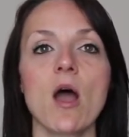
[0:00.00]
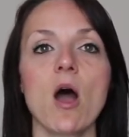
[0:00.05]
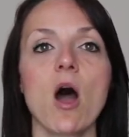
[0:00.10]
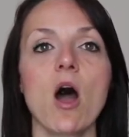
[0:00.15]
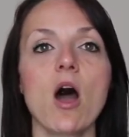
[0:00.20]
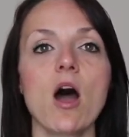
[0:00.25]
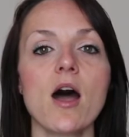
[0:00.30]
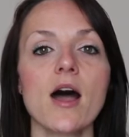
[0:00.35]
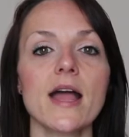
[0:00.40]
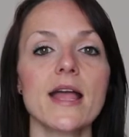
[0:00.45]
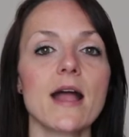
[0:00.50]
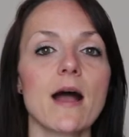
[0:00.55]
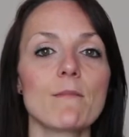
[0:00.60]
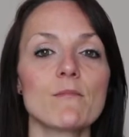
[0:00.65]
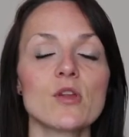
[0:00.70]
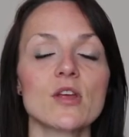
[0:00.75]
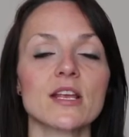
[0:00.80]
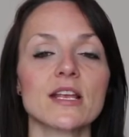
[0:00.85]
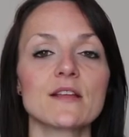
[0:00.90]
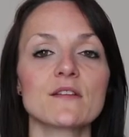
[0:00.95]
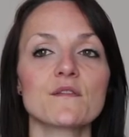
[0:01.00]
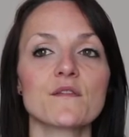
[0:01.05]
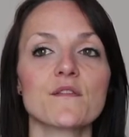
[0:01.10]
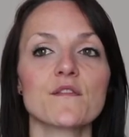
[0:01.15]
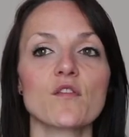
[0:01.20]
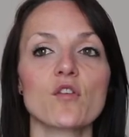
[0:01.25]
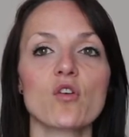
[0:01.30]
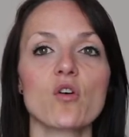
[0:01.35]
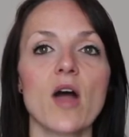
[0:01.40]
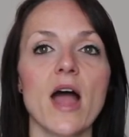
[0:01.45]
hi, I'm looking
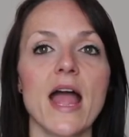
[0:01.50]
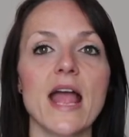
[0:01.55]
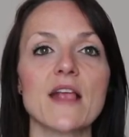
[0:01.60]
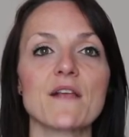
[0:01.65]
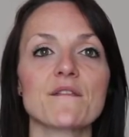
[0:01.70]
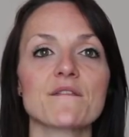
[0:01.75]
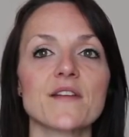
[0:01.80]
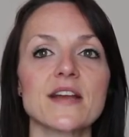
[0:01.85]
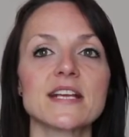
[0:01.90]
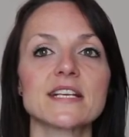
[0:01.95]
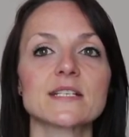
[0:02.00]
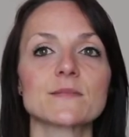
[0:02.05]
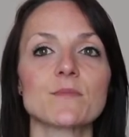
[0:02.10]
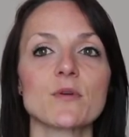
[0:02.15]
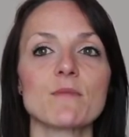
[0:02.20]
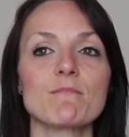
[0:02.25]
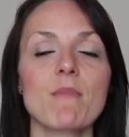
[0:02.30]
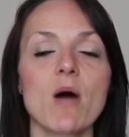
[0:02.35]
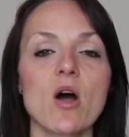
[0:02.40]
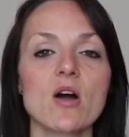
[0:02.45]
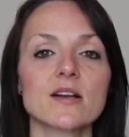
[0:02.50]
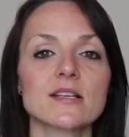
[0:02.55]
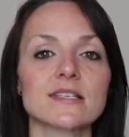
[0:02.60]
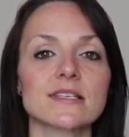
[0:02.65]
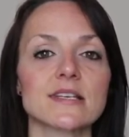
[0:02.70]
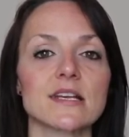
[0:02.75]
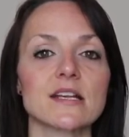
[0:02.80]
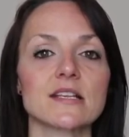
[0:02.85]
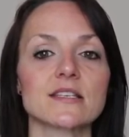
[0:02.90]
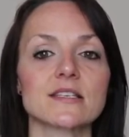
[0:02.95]
for a Facebook
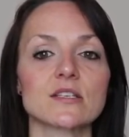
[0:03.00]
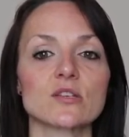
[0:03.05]
marketer